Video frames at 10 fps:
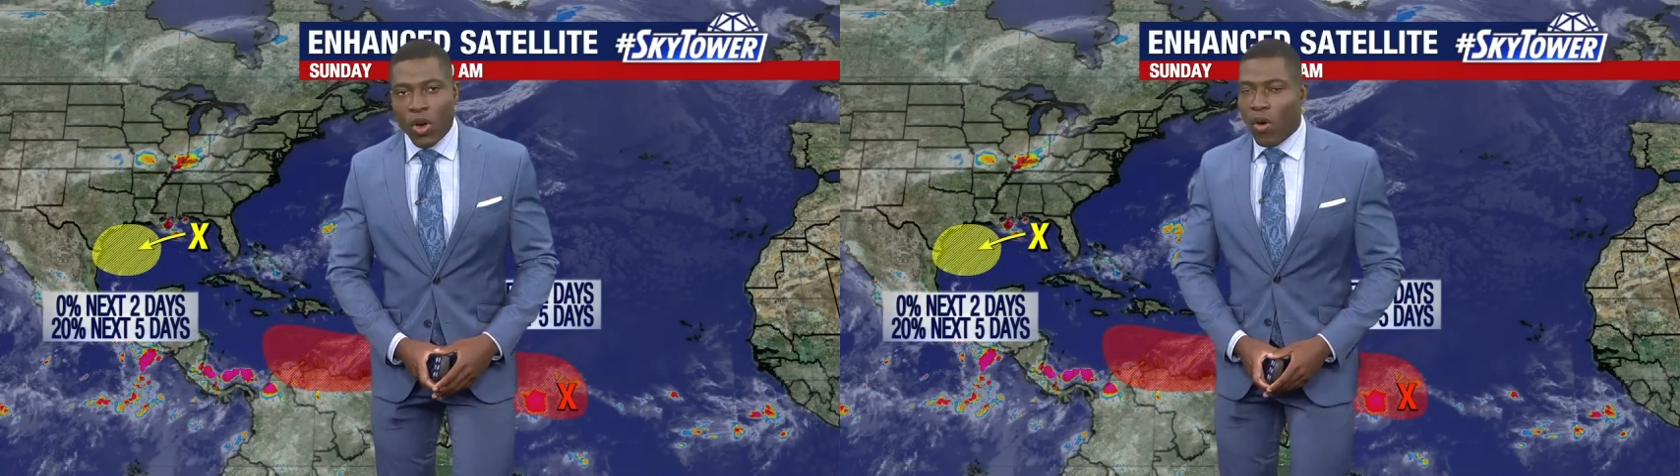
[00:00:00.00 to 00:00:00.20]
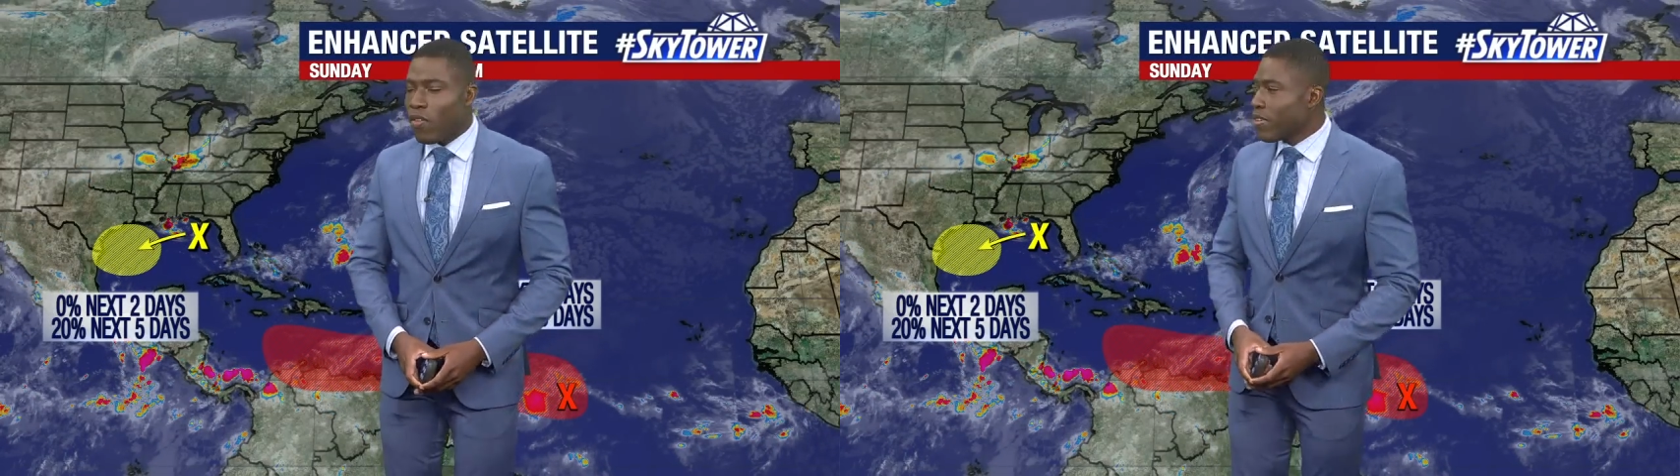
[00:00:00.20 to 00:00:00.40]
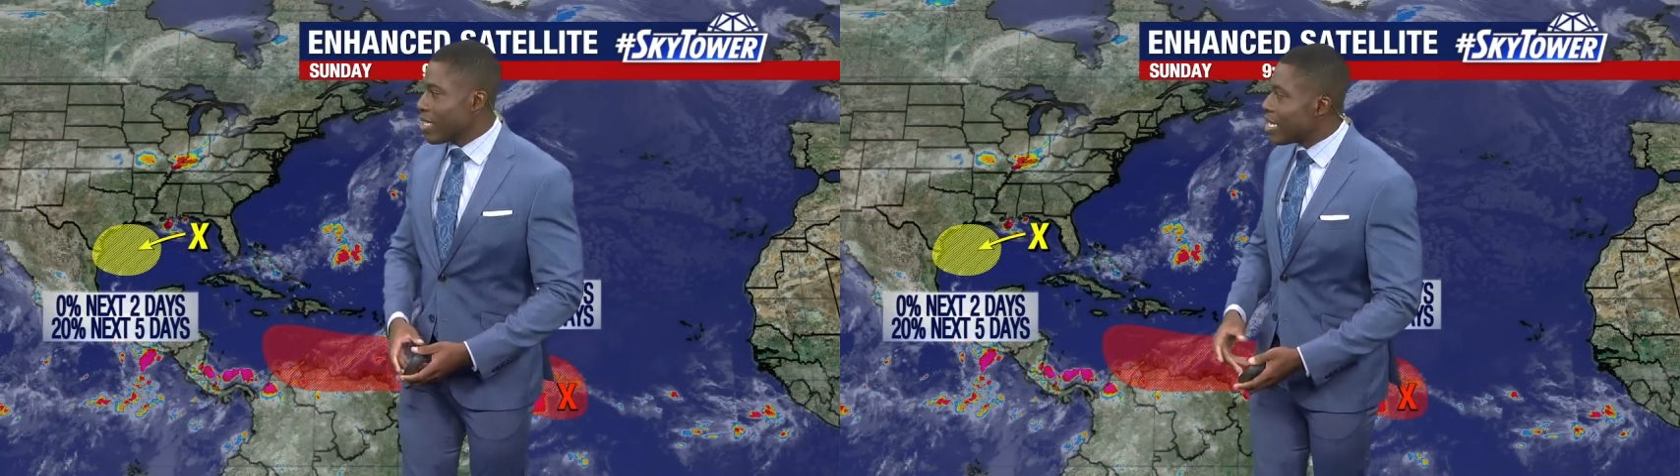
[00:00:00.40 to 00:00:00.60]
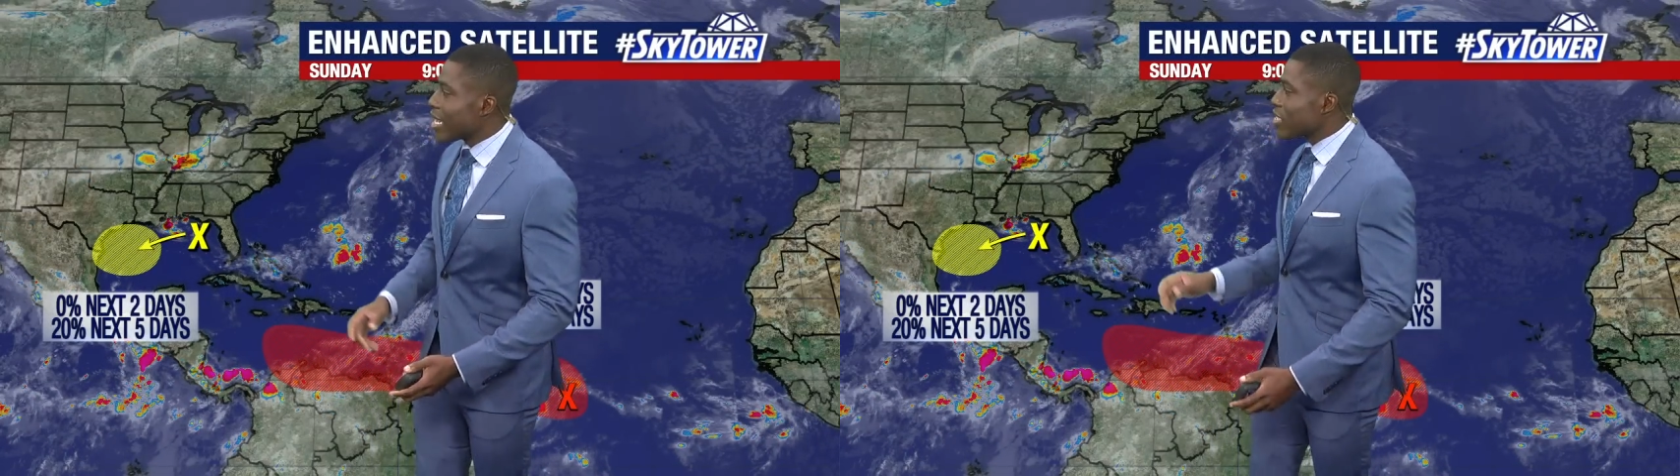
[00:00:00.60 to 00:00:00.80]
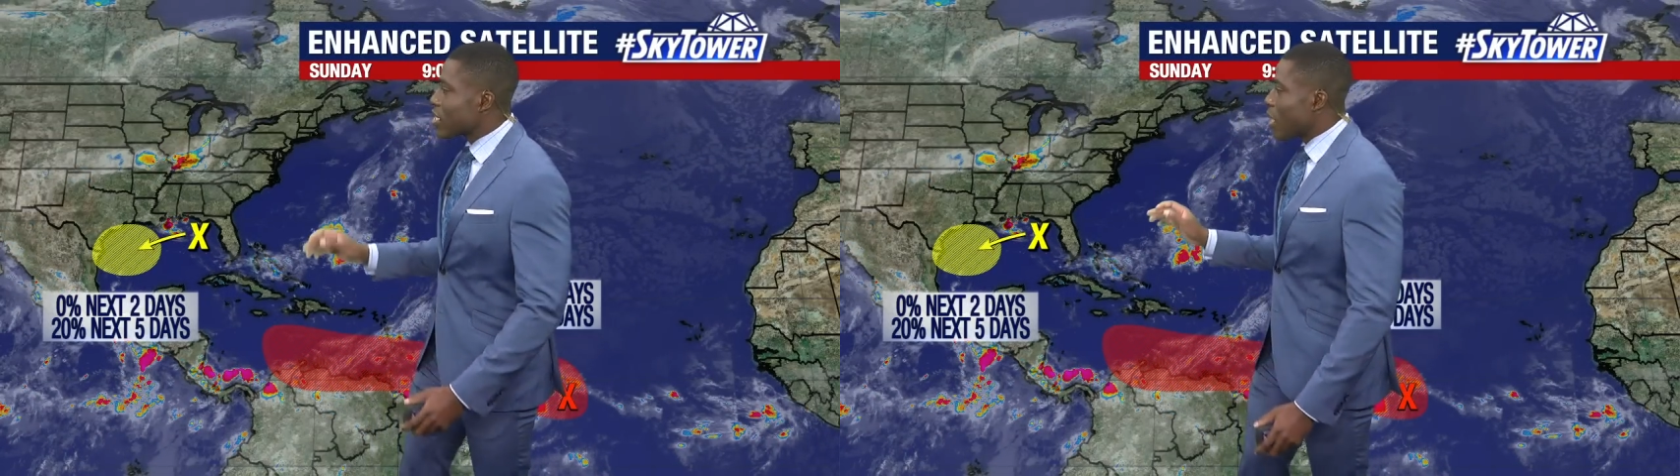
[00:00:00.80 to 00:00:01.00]
over the
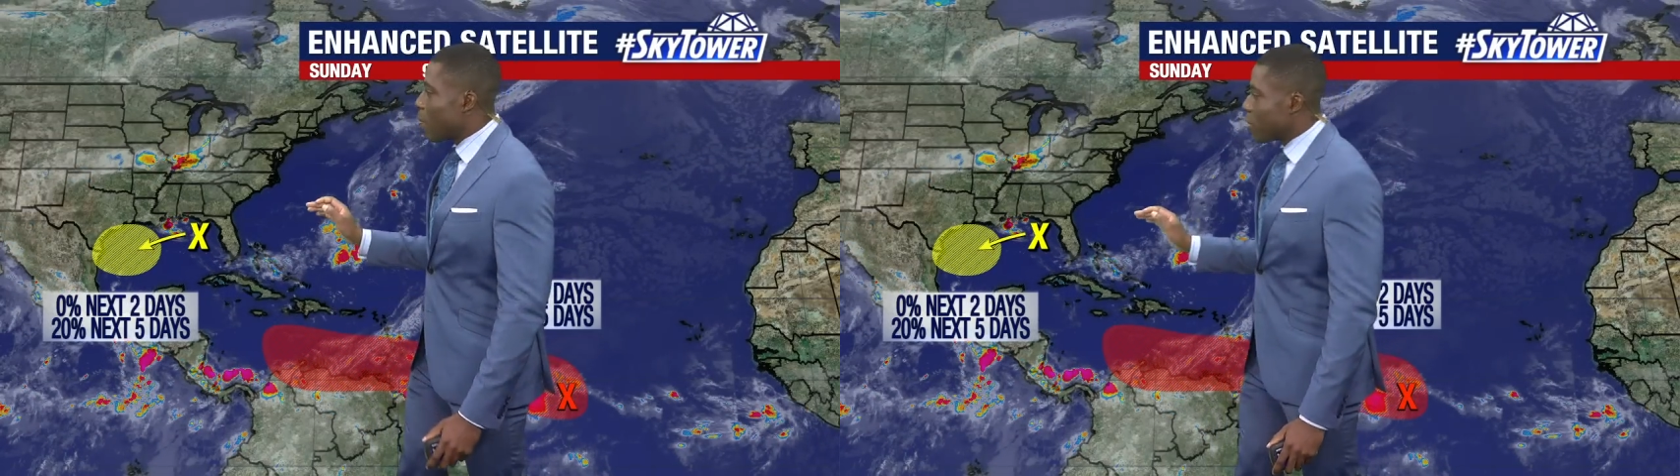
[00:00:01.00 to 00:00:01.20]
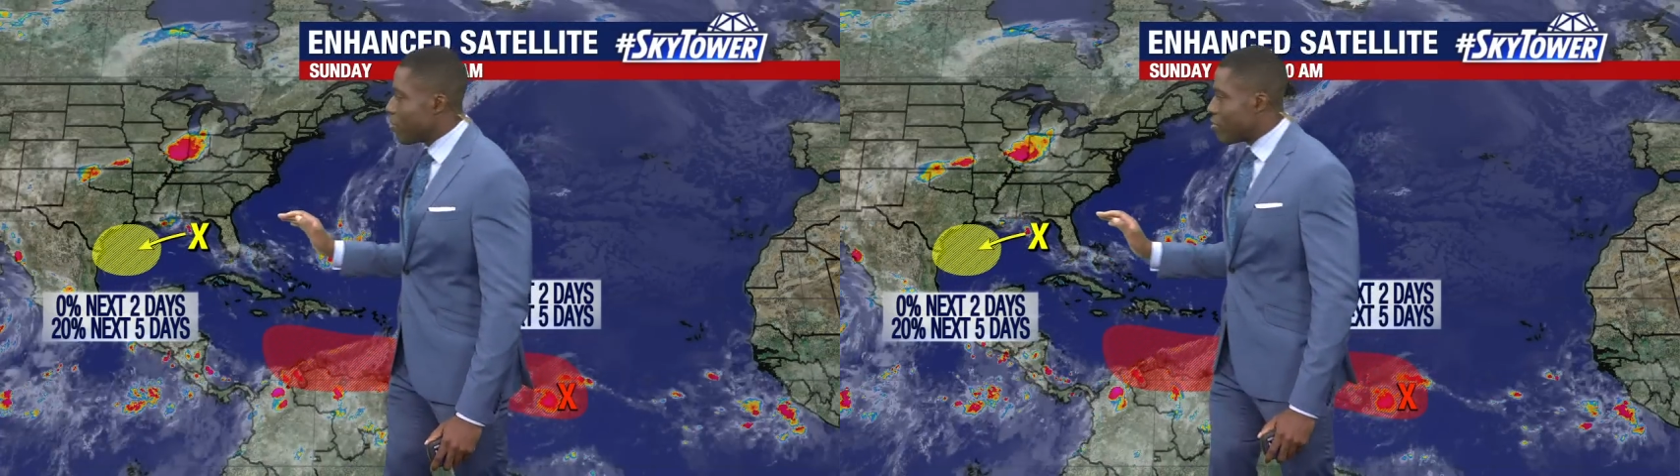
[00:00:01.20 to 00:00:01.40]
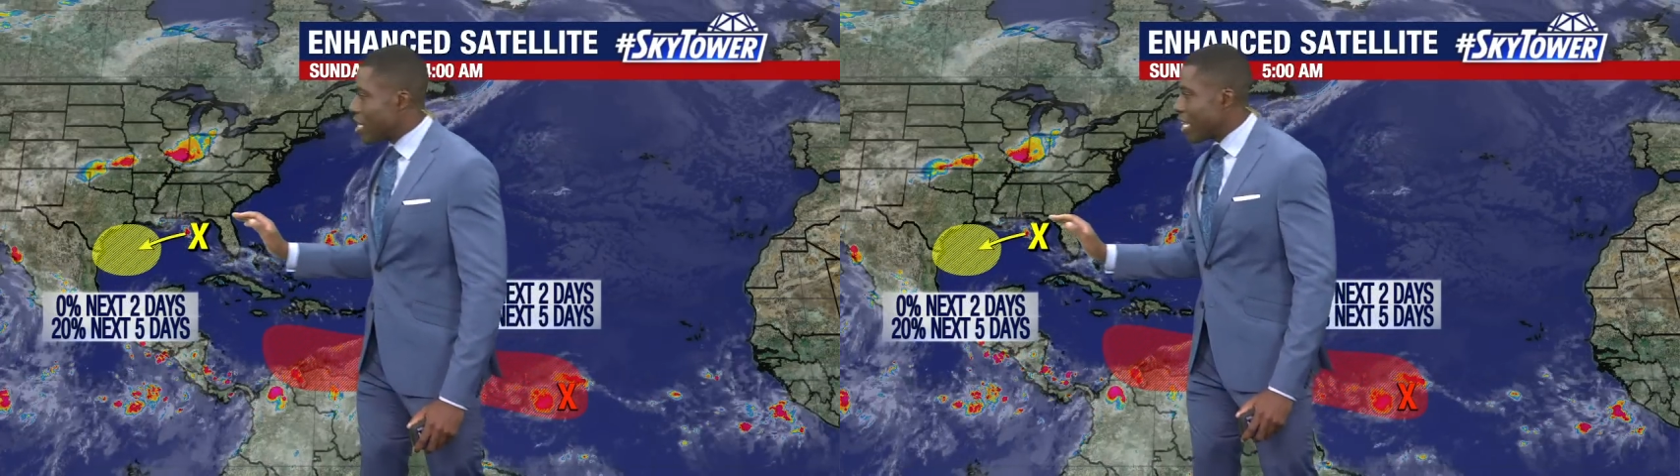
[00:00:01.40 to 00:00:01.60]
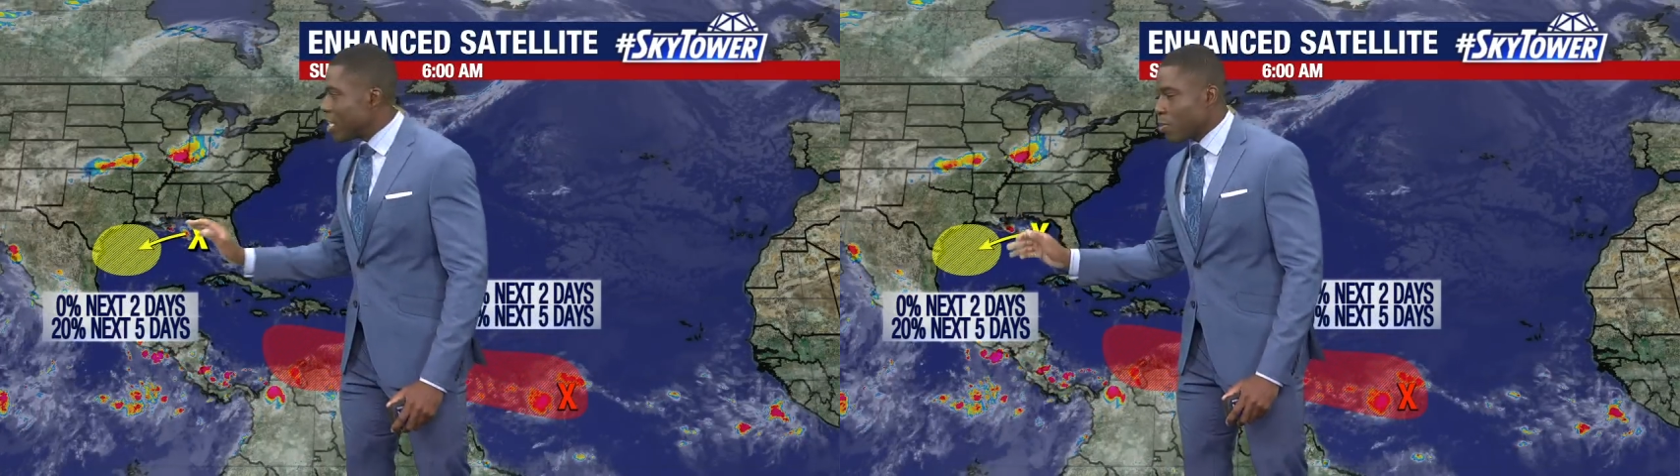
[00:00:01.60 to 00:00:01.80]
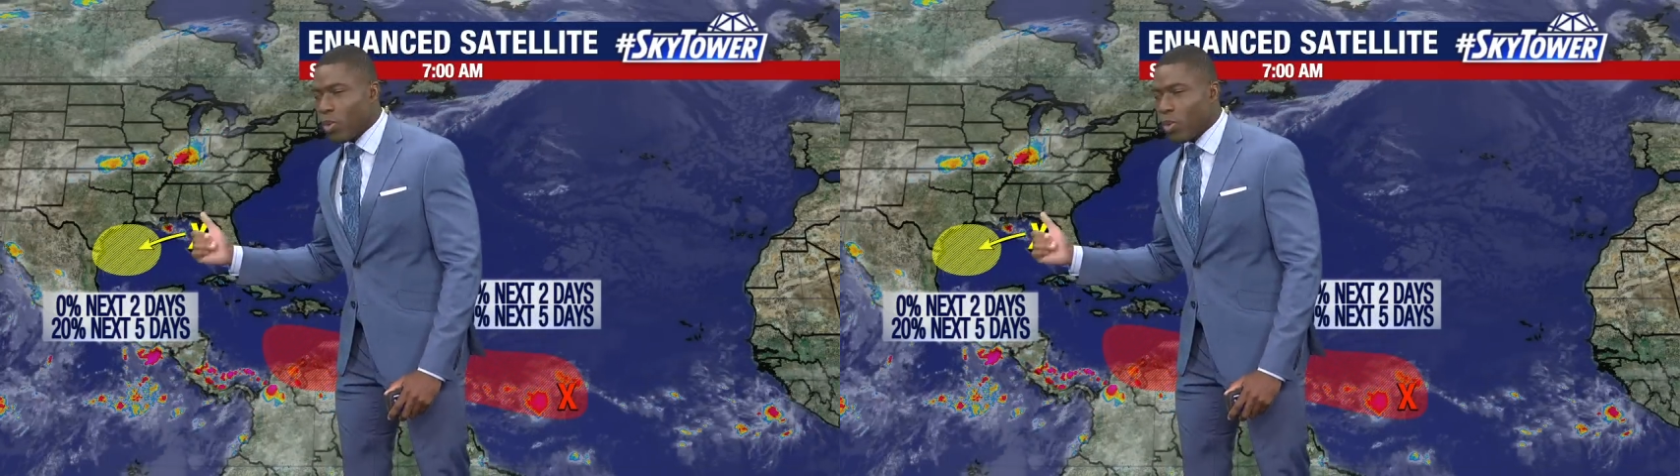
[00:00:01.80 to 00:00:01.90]
next couple of days,